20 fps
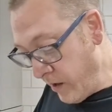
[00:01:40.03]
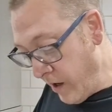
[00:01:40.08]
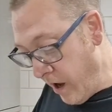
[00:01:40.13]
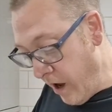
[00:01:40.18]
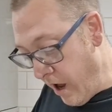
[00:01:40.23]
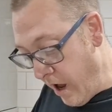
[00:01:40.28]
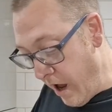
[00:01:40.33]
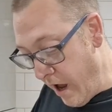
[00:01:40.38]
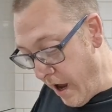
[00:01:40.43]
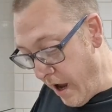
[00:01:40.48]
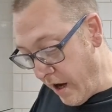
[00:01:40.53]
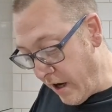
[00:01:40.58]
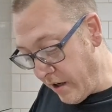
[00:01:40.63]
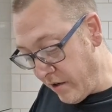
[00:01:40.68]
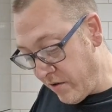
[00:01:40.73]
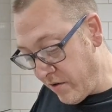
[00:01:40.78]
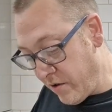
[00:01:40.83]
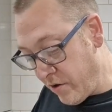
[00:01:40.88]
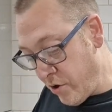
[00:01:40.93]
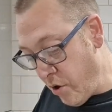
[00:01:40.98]

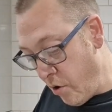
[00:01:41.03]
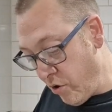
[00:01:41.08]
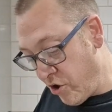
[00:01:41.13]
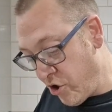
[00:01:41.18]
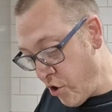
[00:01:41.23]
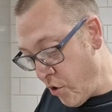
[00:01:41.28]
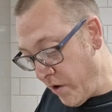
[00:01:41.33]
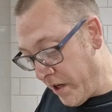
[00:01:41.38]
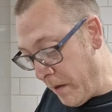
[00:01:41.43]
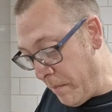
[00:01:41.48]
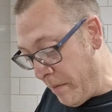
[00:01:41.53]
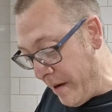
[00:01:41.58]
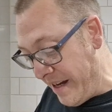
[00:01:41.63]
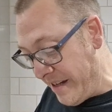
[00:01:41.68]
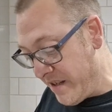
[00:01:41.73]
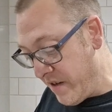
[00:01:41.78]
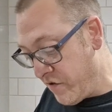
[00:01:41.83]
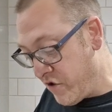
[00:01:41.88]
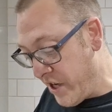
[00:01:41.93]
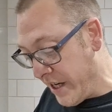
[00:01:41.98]
Cooked chunky
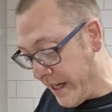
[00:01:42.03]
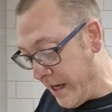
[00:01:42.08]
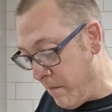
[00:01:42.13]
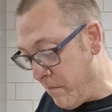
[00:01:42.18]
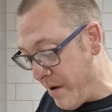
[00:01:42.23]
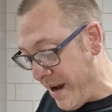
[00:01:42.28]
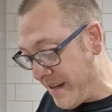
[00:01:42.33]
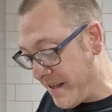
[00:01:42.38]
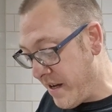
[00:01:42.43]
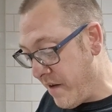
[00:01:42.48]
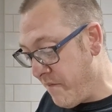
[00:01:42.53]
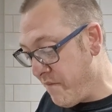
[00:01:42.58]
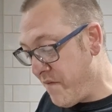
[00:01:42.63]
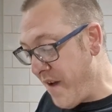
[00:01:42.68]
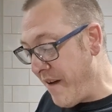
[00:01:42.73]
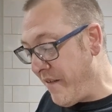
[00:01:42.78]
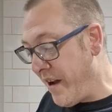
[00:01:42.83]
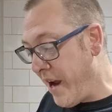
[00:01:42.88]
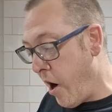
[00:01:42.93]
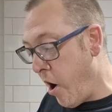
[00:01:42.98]
piece of chicken breast and a
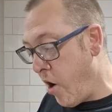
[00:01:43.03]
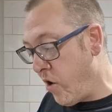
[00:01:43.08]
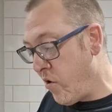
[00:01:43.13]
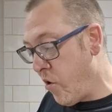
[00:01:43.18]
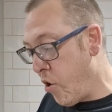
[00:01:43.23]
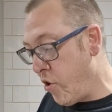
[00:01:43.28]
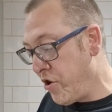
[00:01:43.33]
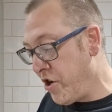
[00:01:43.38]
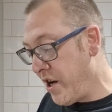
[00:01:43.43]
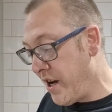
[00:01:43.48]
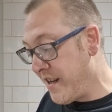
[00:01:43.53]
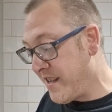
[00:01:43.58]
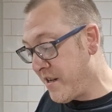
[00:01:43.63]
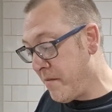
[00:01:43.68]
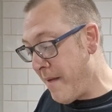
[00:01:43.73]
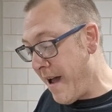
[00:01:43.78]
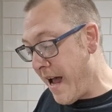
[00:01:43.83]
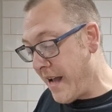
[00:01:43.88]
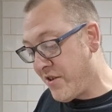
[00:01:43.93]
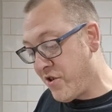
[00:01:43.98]
very hot onion and
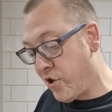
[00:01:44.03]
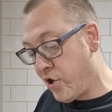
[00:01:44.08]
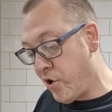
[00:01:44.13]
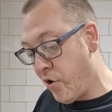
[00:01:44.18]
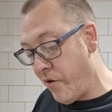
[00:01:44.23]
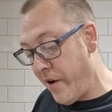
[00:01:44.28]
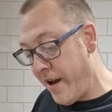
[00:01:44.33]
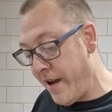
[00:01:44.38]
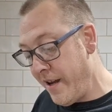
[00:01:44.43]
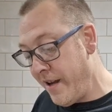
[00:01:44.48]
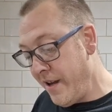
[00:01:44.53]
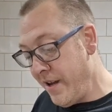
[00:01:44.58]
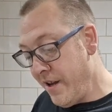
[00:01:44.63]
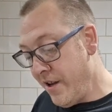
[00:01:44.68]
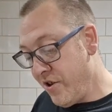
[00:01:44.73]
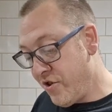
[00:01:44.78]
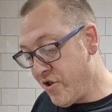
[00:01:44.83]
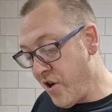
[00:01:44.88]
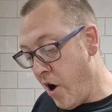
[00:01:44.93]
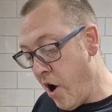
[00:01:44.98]
tomato curry
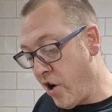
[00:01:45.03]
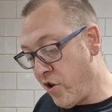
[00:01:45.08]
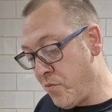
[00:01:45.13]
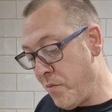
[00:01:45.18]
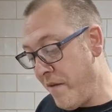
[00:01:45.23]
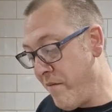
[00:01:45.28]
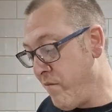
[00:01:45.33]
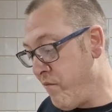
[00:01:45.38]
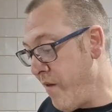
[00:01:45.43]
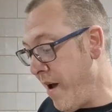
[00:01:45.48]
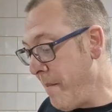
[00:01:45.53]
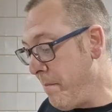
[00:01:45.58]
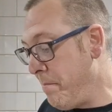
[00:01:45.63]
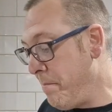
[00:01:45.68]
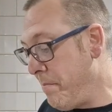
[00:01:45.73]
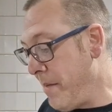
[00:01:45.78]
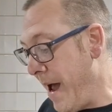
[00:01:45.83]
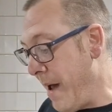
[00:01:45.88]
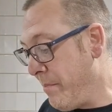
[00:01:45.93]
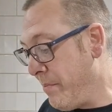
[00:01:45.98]
sauce with
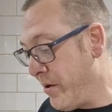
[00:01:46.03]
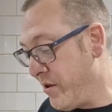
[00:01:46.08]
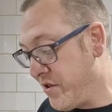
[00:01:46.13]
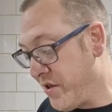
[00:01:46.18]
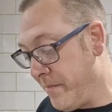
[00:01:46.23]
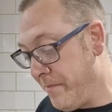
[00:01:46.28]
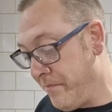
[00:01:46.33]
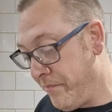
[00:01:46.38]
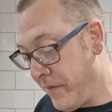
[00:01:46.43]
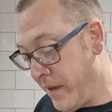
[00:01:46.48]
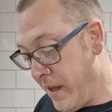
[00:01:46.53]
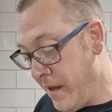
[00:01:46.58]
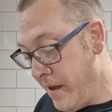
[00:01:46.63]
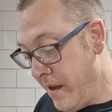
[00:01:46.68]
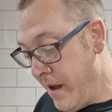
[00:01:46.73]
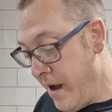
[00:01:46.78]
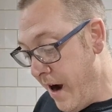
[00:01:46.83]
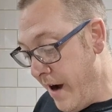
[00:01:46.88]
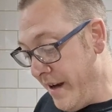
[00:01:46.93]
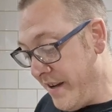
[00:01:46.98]
red peppers.
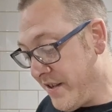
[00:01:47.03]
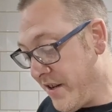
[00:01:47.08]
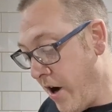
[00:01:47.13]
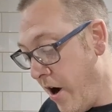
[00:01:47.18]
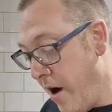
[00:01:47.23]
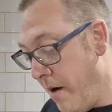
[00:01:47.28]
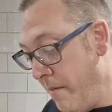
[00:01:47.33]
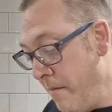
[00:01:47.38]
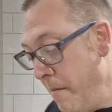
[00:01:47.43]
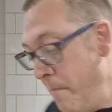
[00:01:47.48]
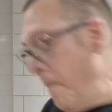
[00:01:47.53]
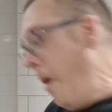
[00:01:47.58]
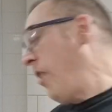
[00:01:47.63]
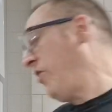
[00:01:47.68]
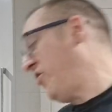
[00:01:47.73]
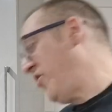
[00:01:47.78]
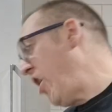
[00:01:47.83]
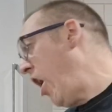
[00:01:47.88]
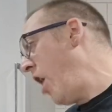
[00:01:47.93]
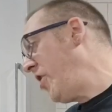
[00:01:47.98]
And it's got
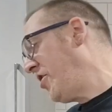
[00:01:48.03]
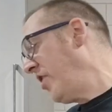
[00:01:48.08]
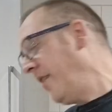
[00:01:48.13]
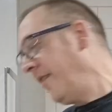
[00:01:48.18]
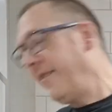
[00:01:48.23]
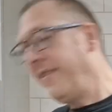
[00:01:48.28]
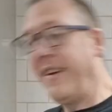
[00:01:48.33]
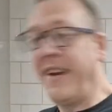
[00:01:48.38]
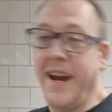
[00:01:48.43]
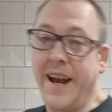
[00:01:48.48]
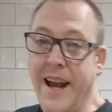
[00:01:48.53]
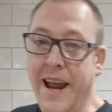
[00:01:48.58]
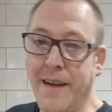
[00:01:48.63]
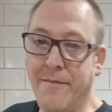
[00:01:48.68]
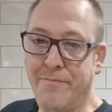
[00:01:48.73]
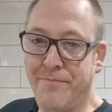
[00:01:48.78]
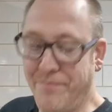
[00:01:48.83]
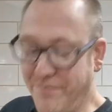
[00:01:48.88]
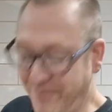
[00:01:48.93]
mustard in it.